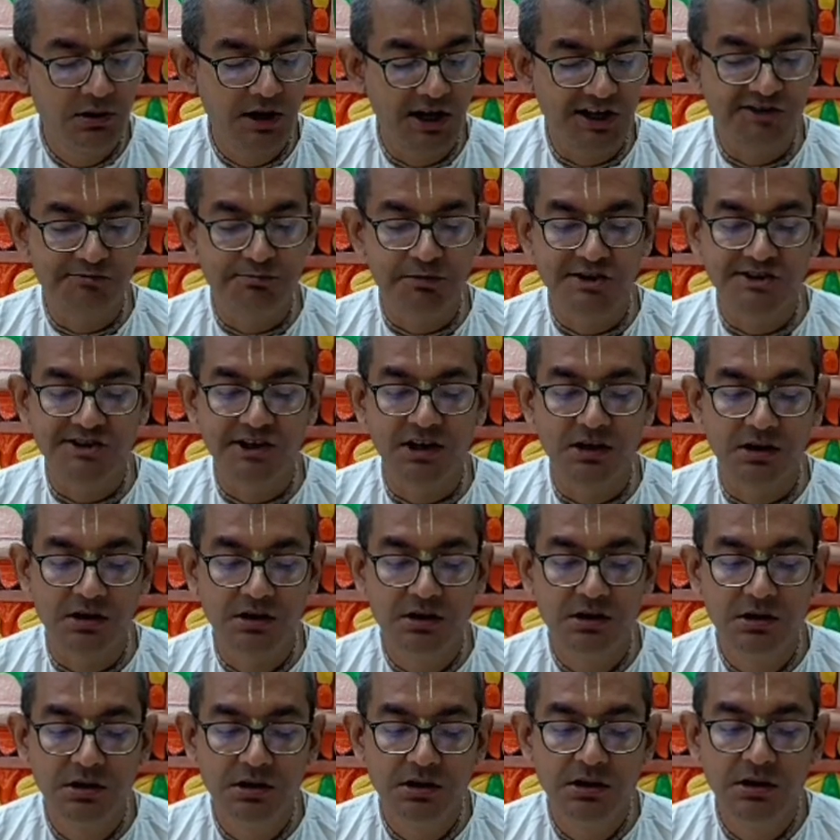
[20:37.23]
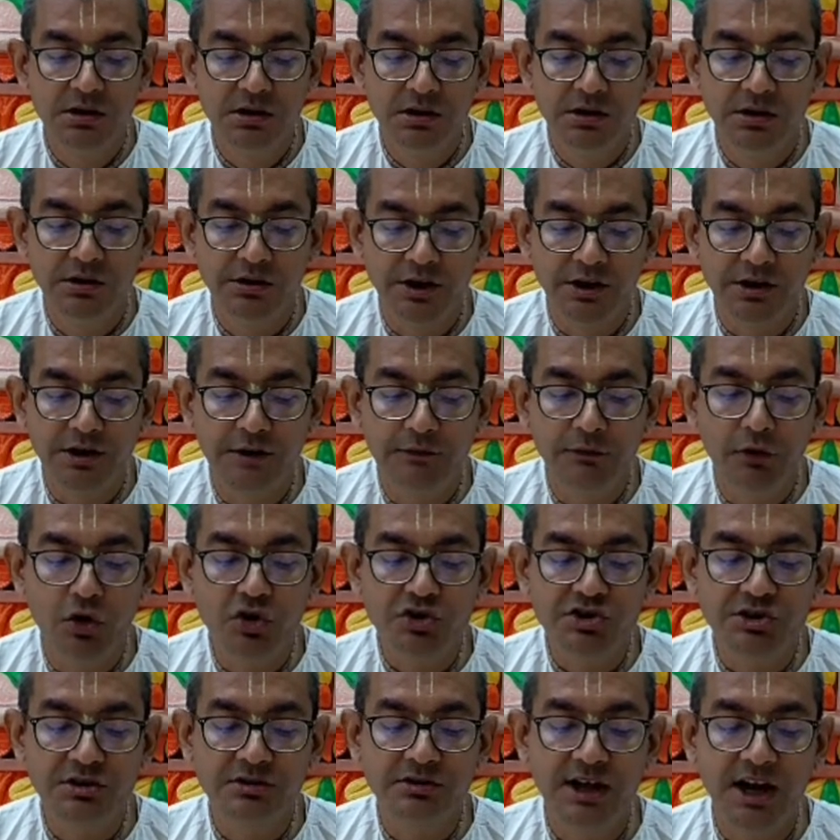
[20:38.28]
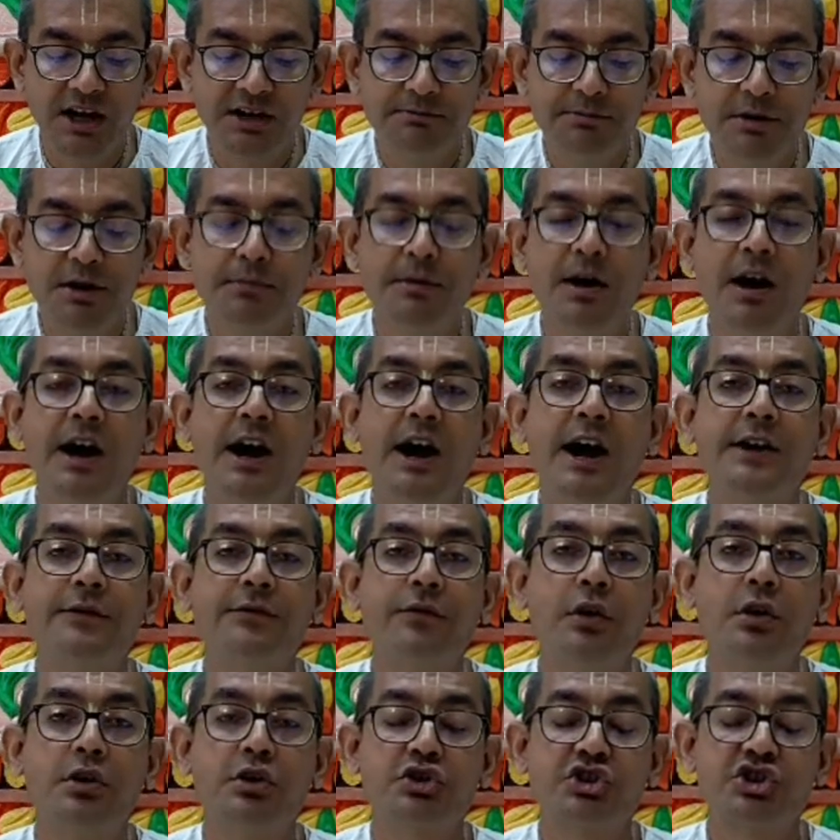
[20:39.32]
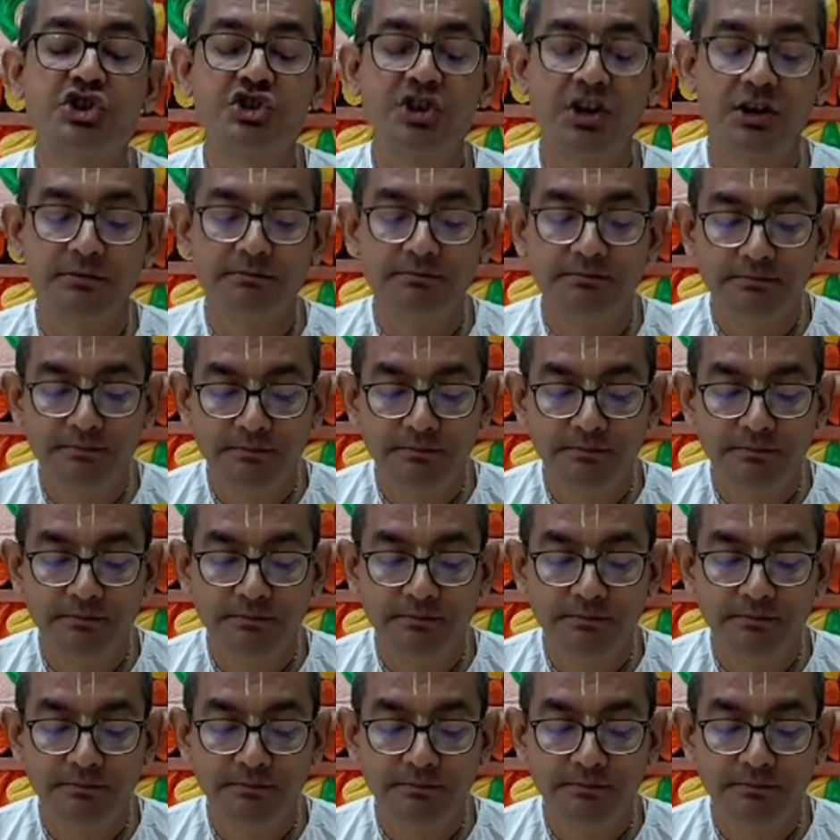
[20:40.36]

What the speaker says: expressing the devotion that Bhima had for Krishna.